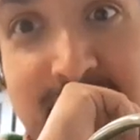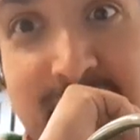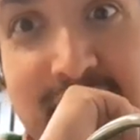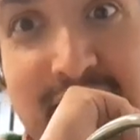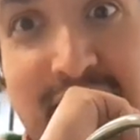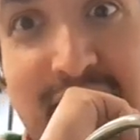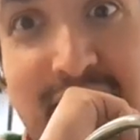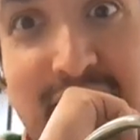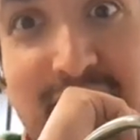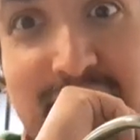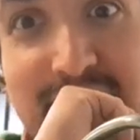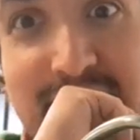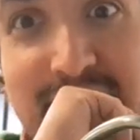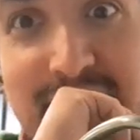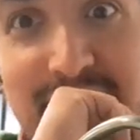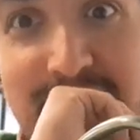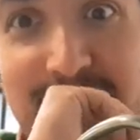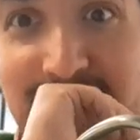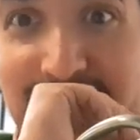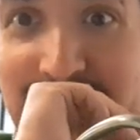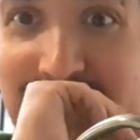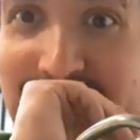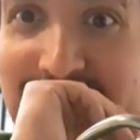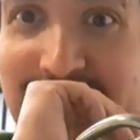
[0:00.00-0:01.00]
I don't know.
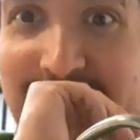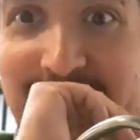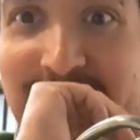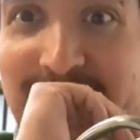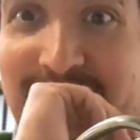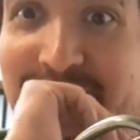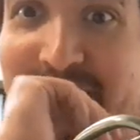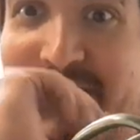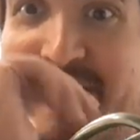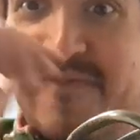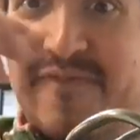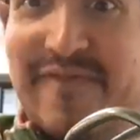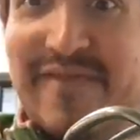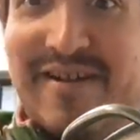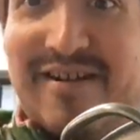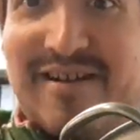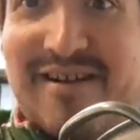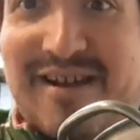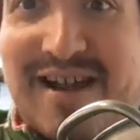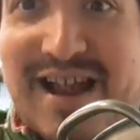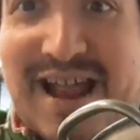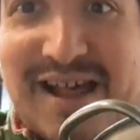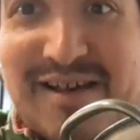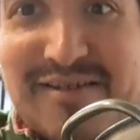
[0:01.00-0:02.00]
We'll
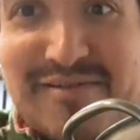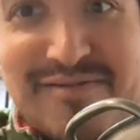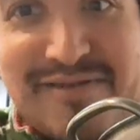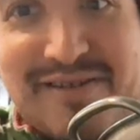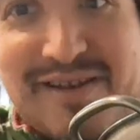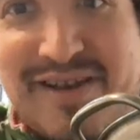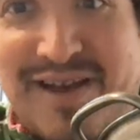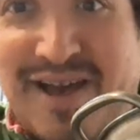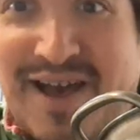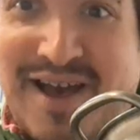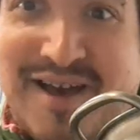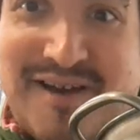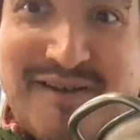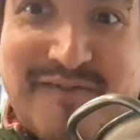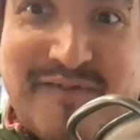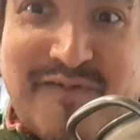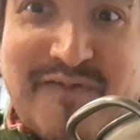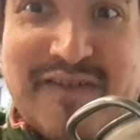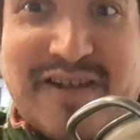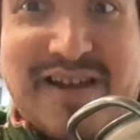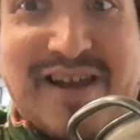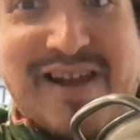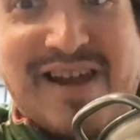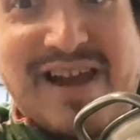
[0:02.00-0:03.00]
figure it
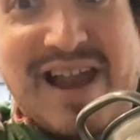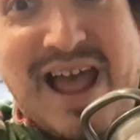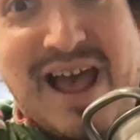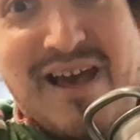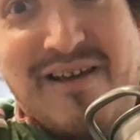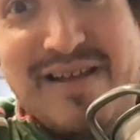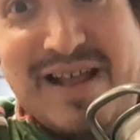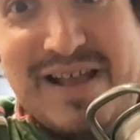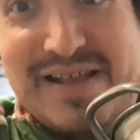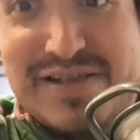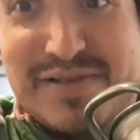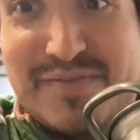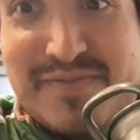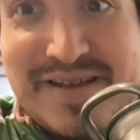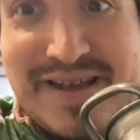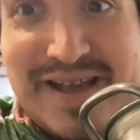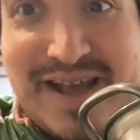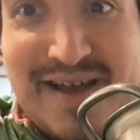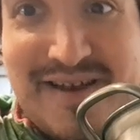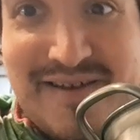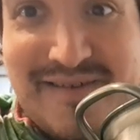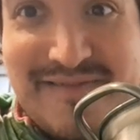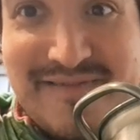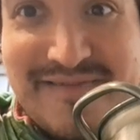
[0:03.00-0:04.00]
out as we
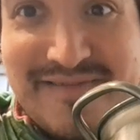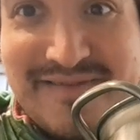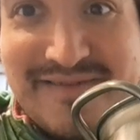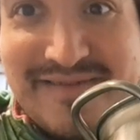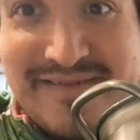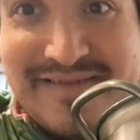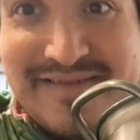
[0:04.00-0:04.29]
go.